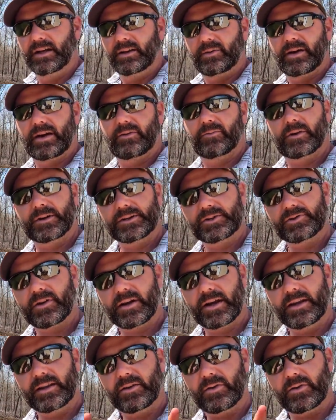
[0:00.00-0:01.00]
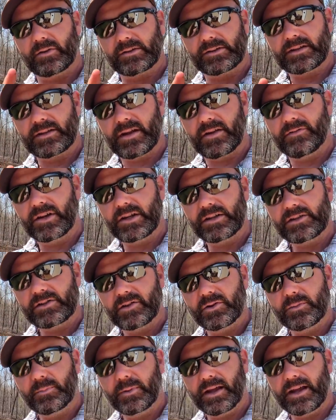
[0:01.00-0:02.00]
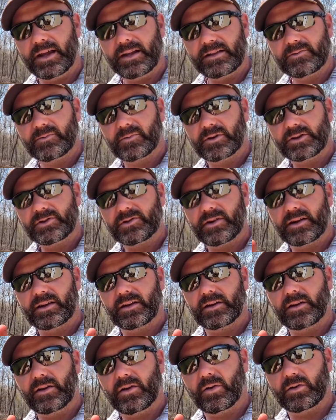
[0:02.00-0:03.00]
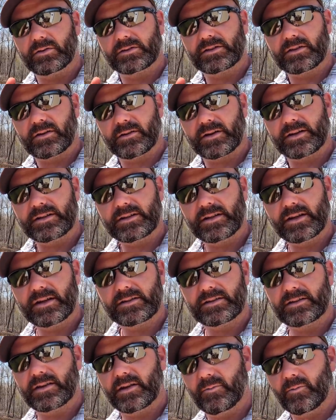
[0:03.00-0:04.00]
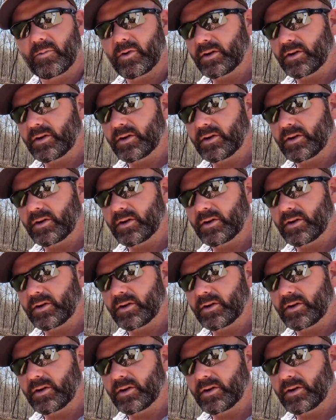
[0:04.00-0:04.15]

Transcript: We have one tray that holds seventy-two plants, one tray that holds thirty-six, and